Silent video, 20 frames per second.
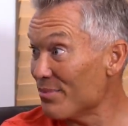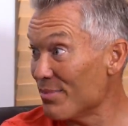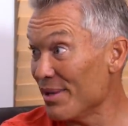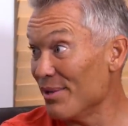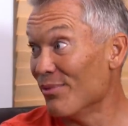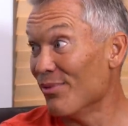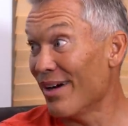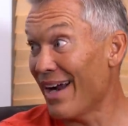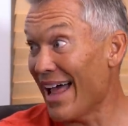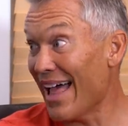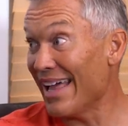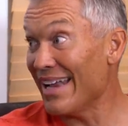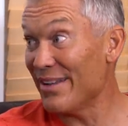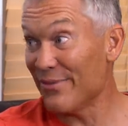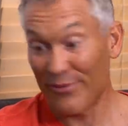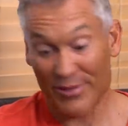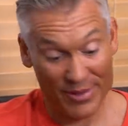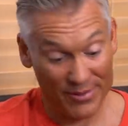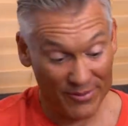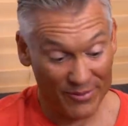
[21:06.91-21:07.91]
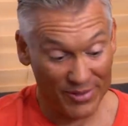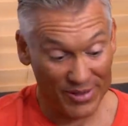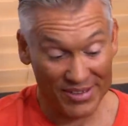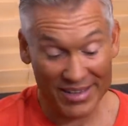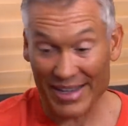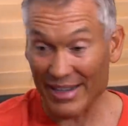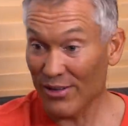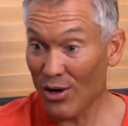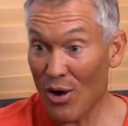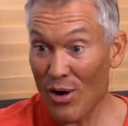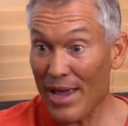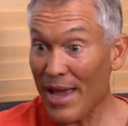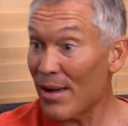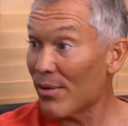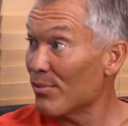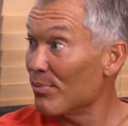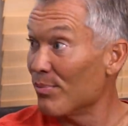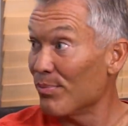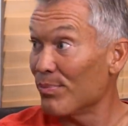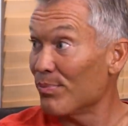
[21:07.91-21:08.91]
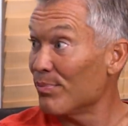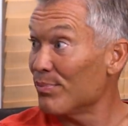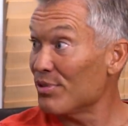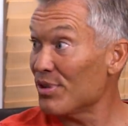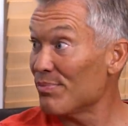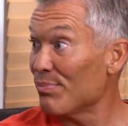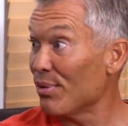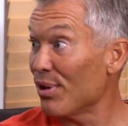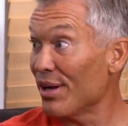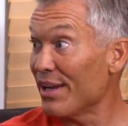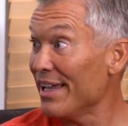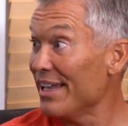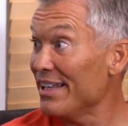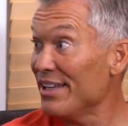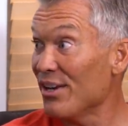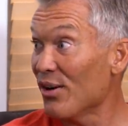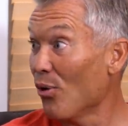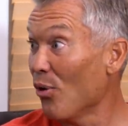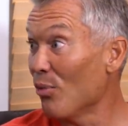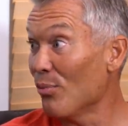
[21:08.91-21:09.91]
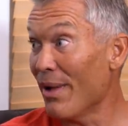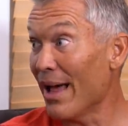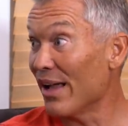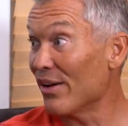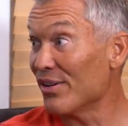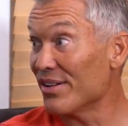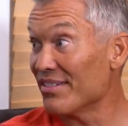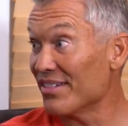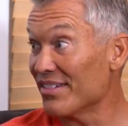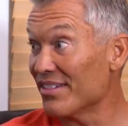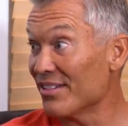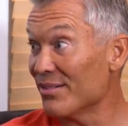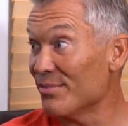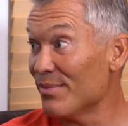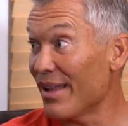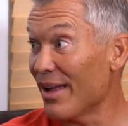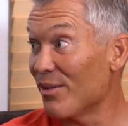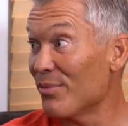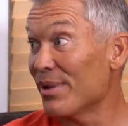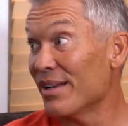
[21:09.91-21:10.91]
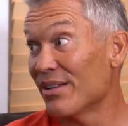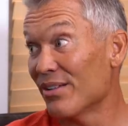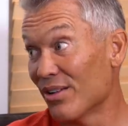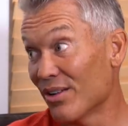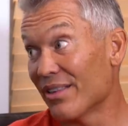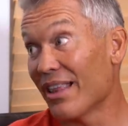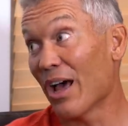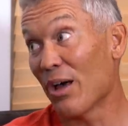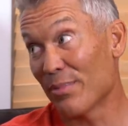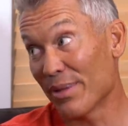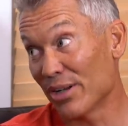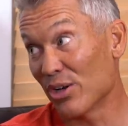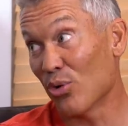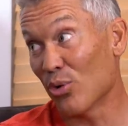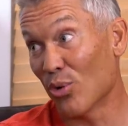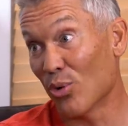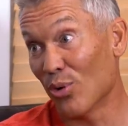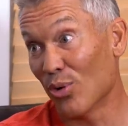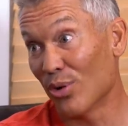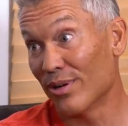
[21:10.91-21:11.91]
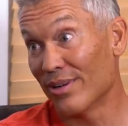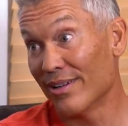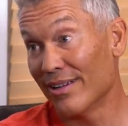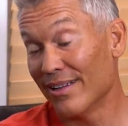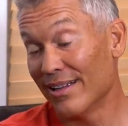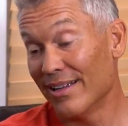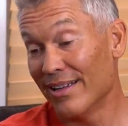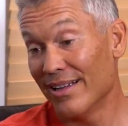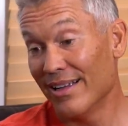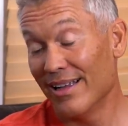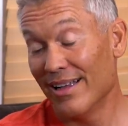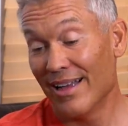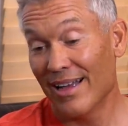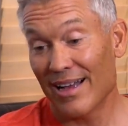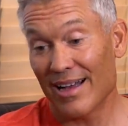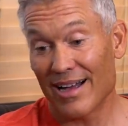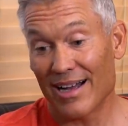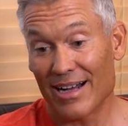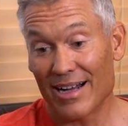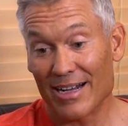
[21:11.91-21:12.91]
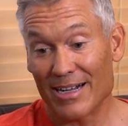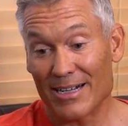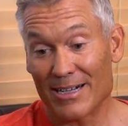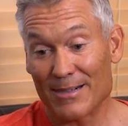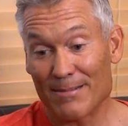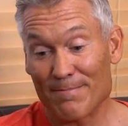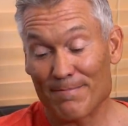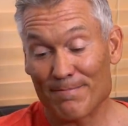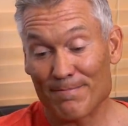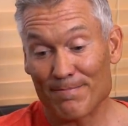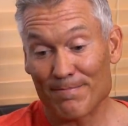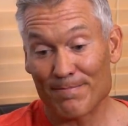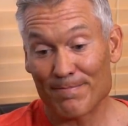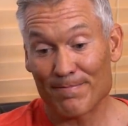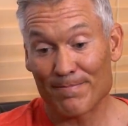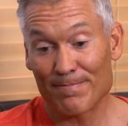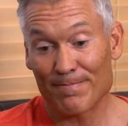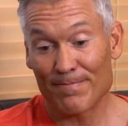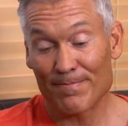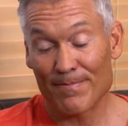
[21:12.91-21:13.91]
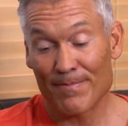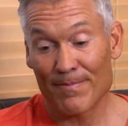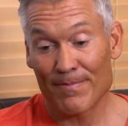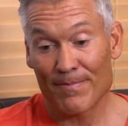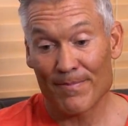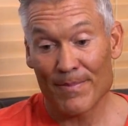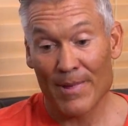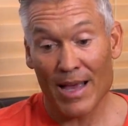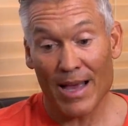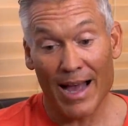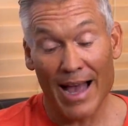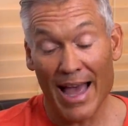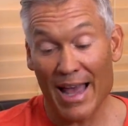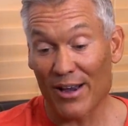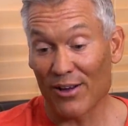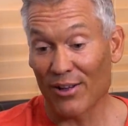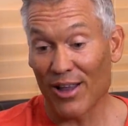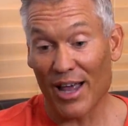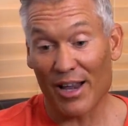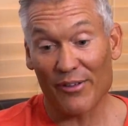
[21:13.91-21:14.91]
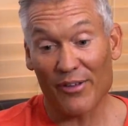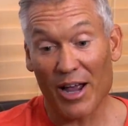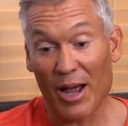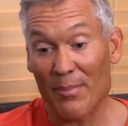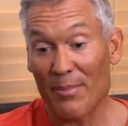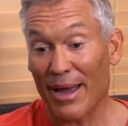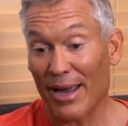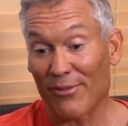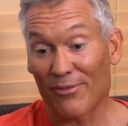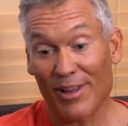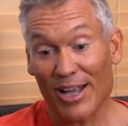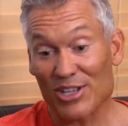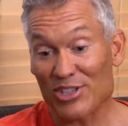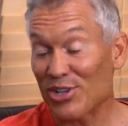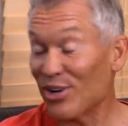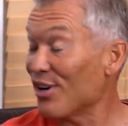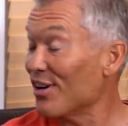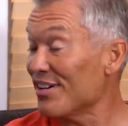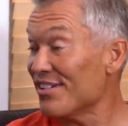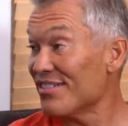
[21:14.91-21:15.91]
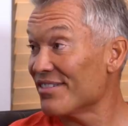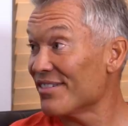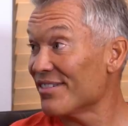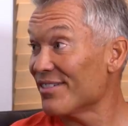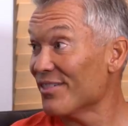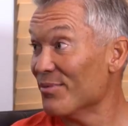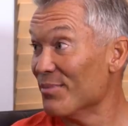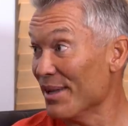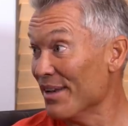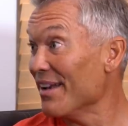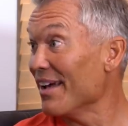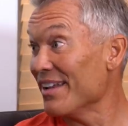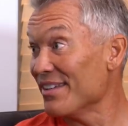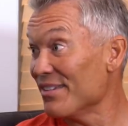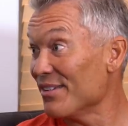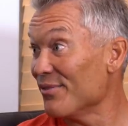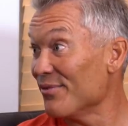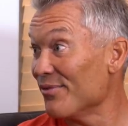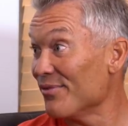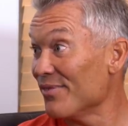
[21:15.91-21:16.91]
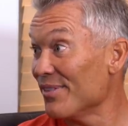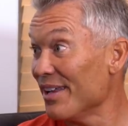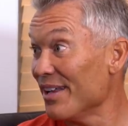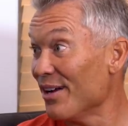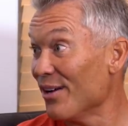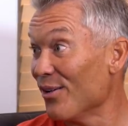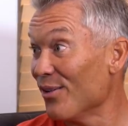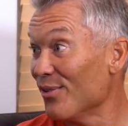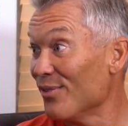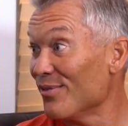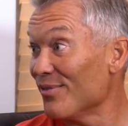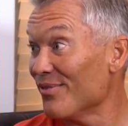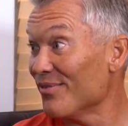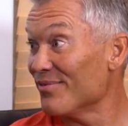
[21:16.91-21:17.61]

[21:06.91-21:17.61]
It'd be rad if it yeah. was like, oh yeah, just plug in your old battery system. That would have been that would been cool. Sure. Um, I had a lot of compact flash cards. It'd been nice if you know.